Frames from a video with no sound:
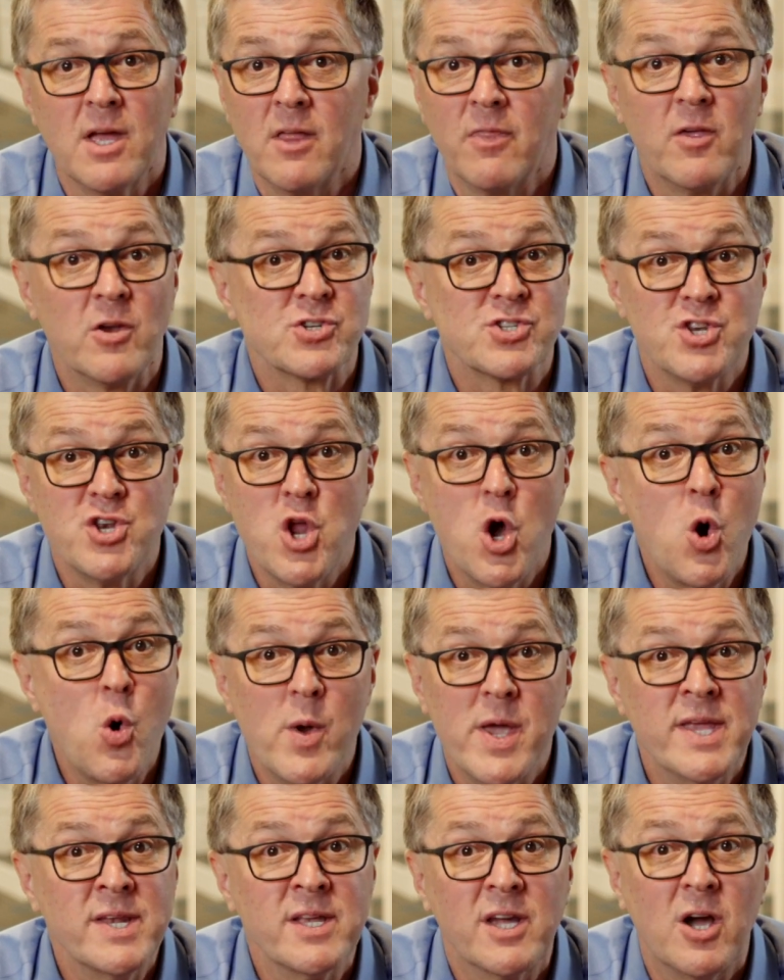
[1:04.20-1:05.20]
There's no
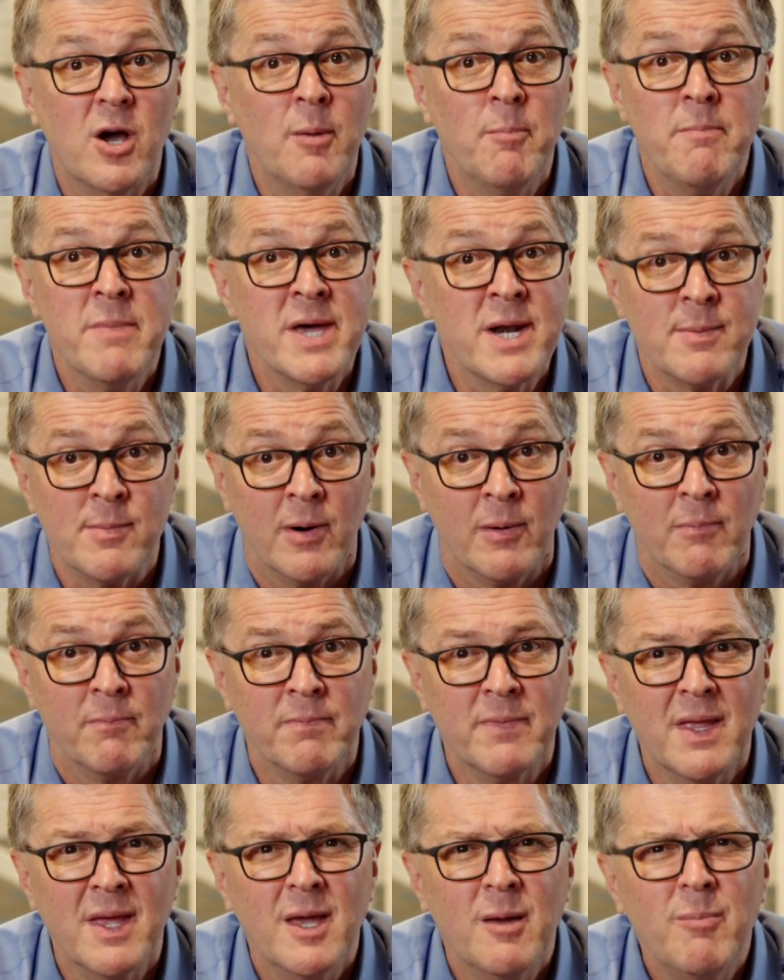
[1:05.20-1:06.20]
income minimum,
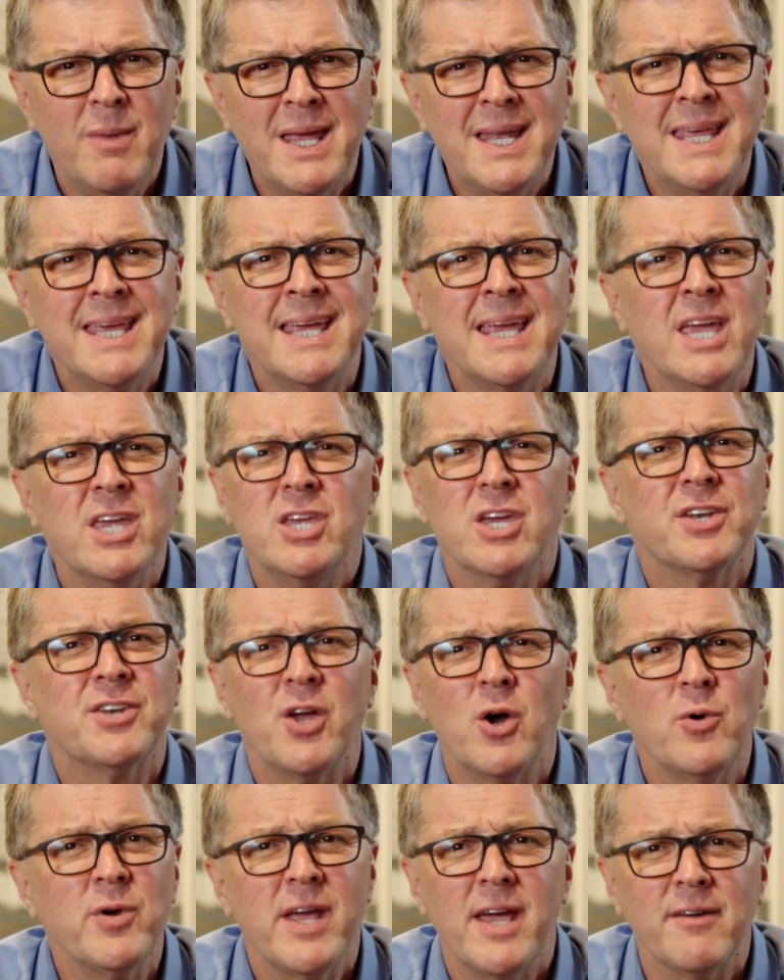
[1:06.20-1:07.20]
meaning you
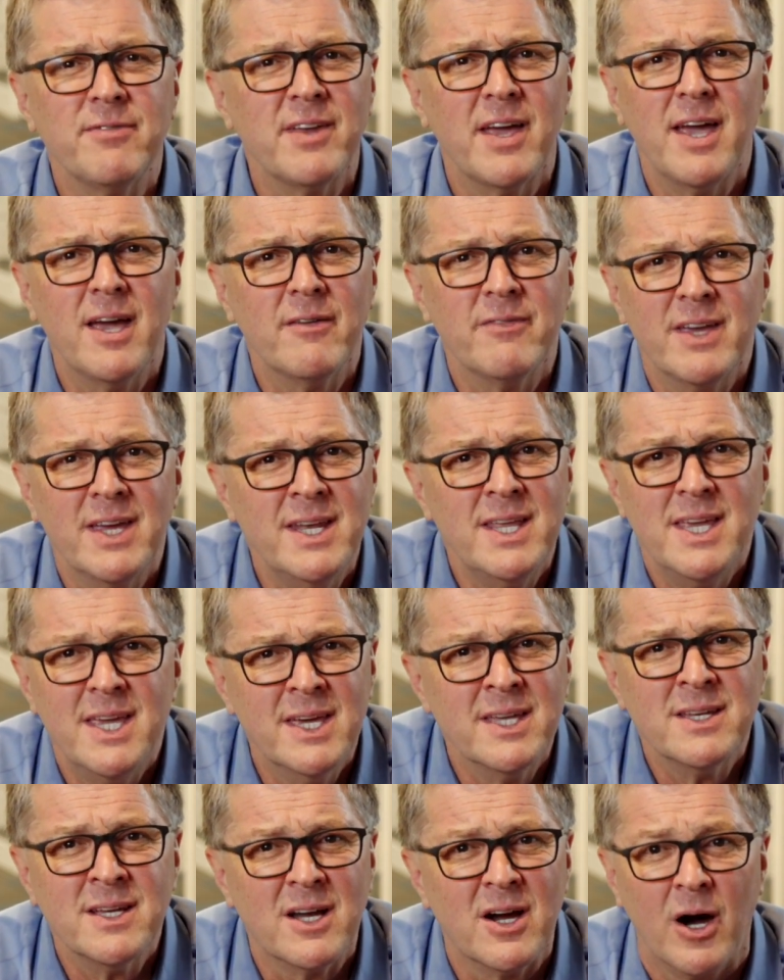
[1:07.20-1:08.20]
don't have to have any
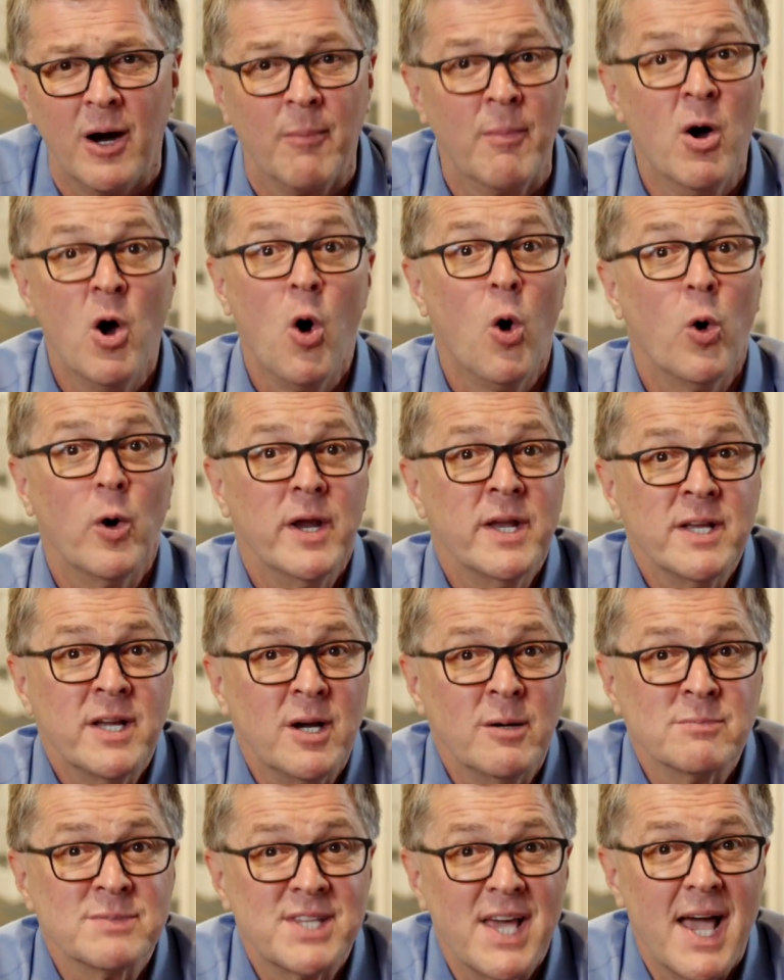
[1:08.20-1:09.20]
income or
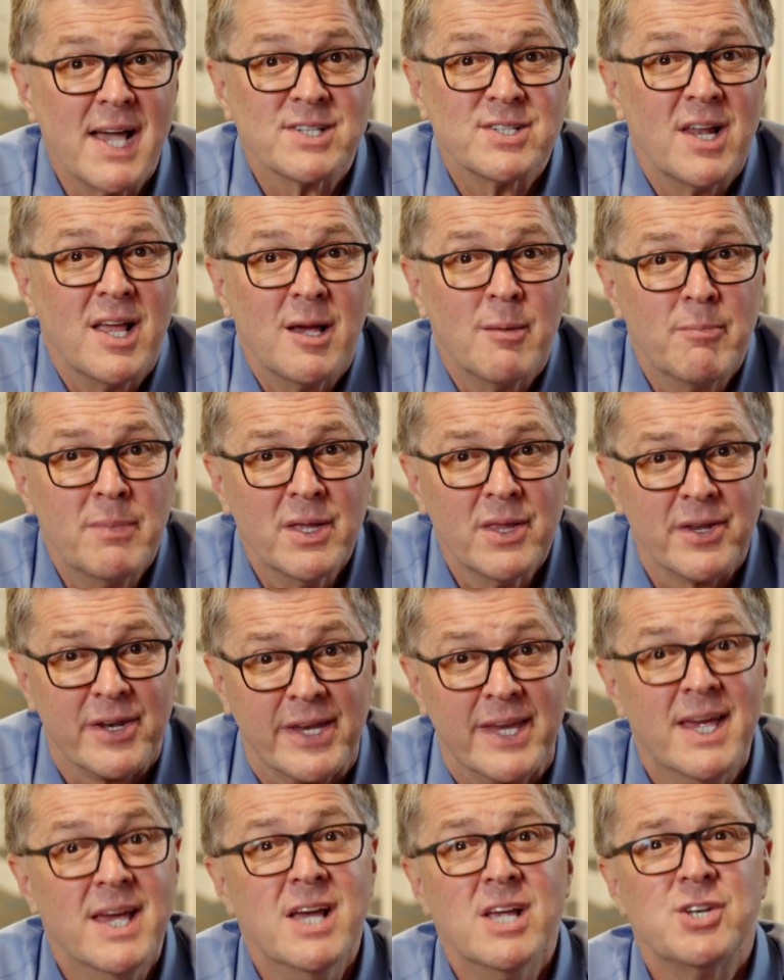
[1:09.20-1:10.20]
income tax
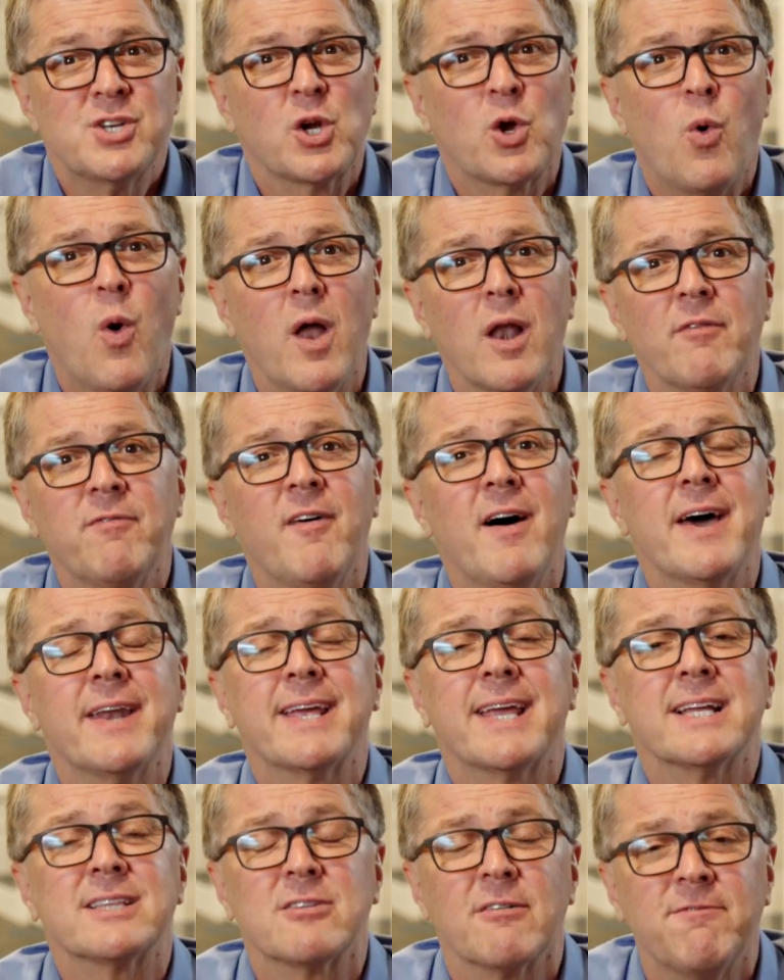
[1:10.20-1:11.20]
liability to qualify to
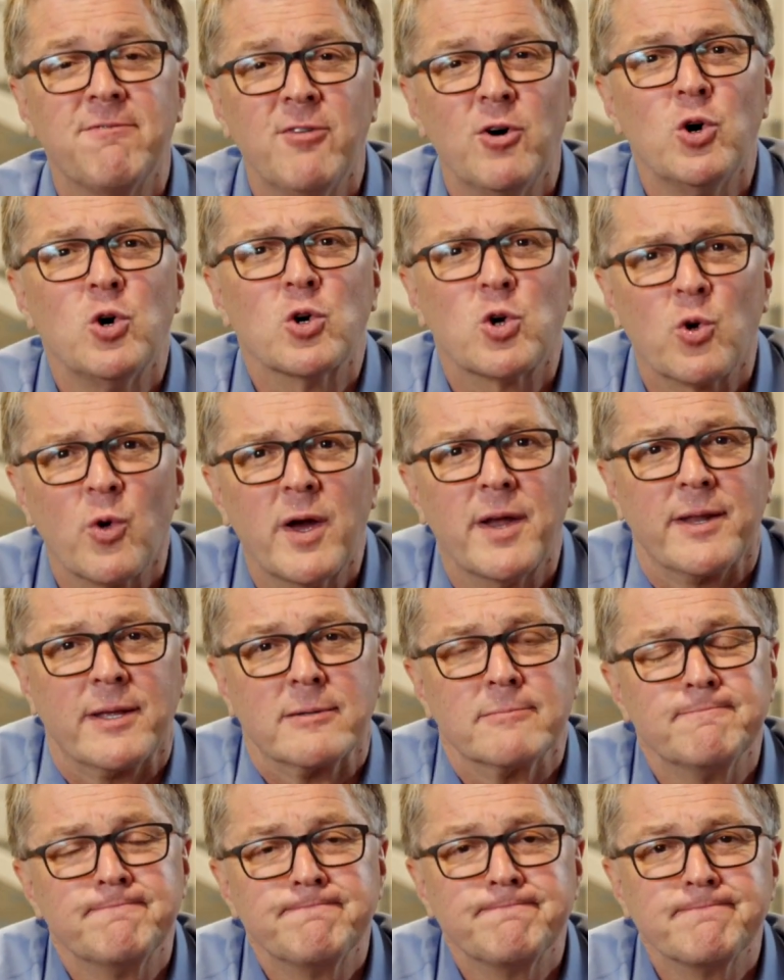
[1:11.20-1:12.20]
get the full credit.
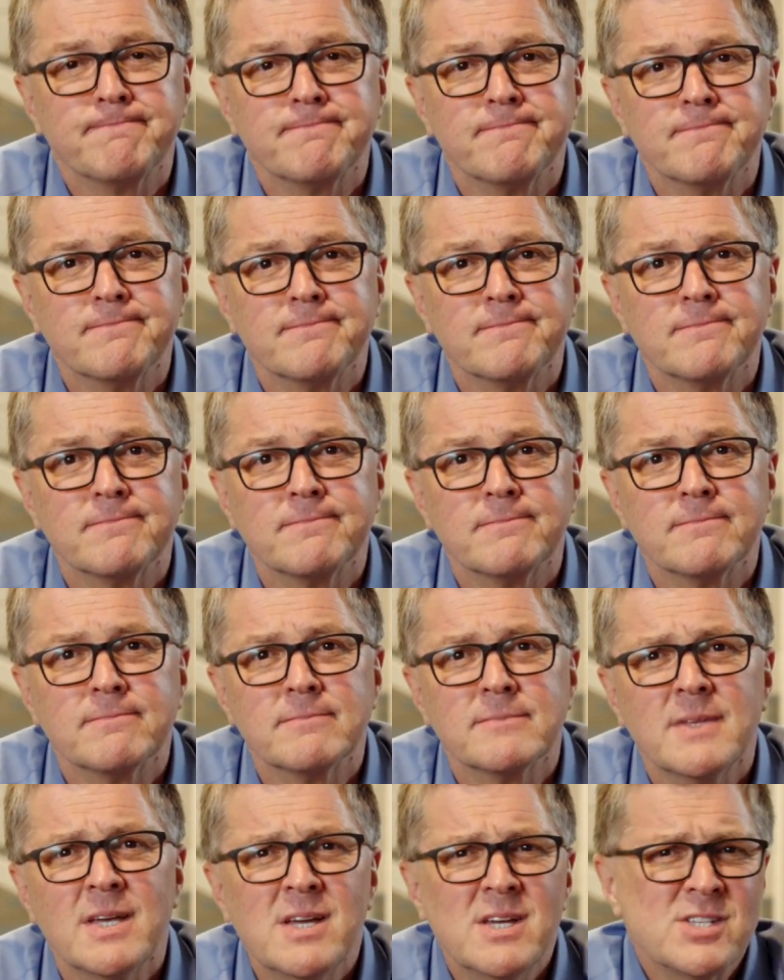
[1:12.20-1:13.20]

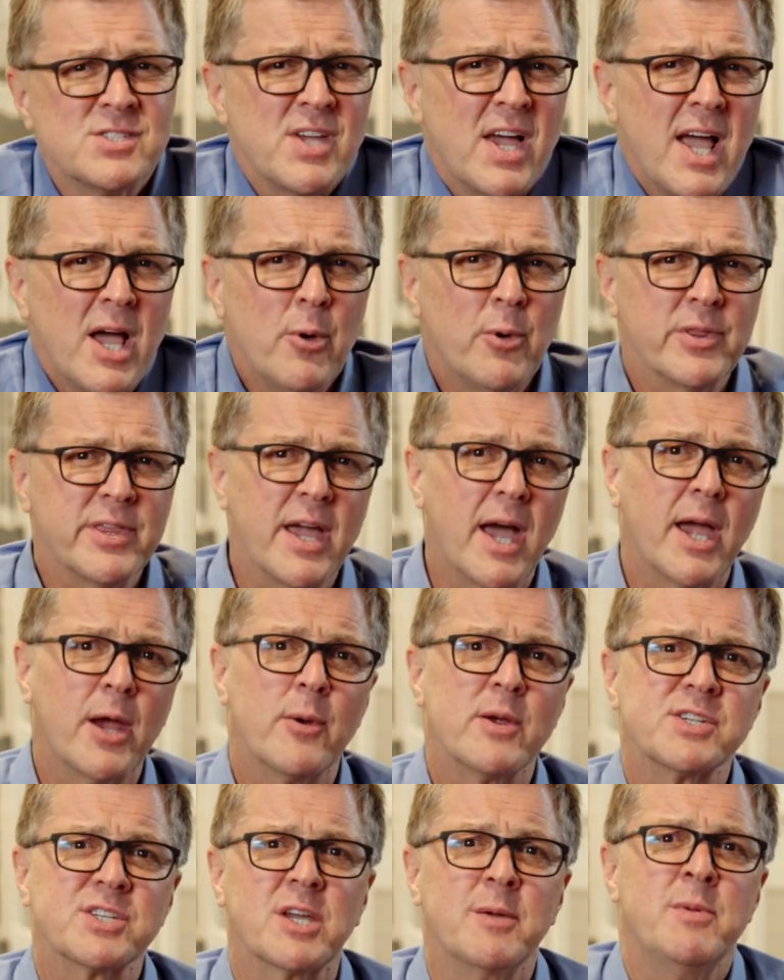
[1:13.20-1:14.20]
So how will the
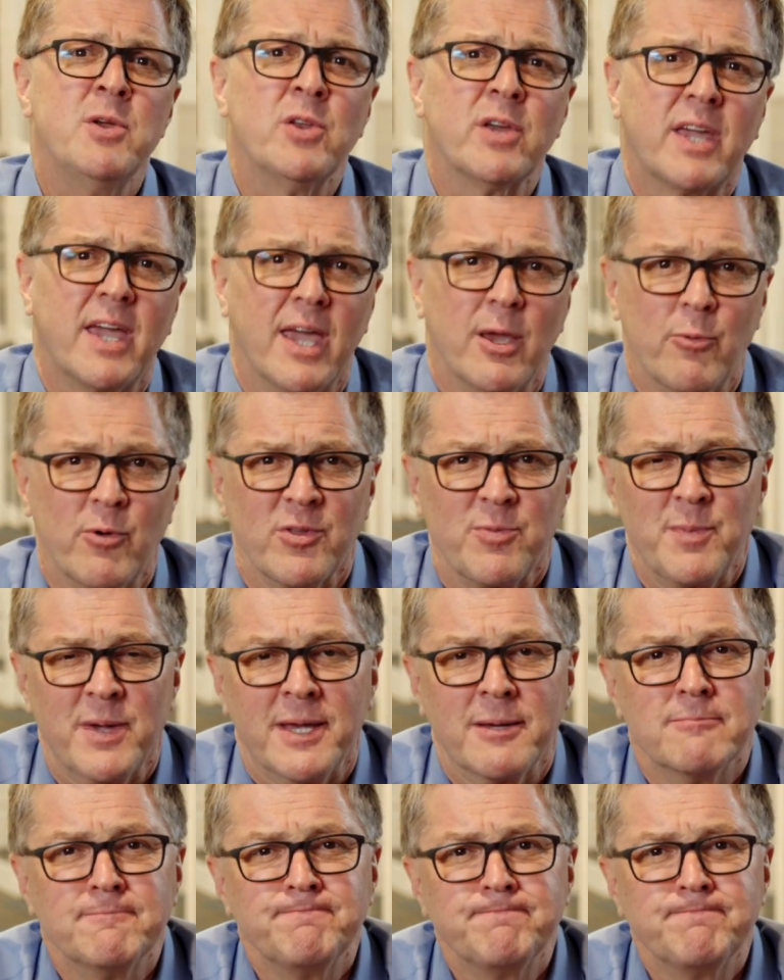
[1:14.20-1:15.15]
IRS communicate with me?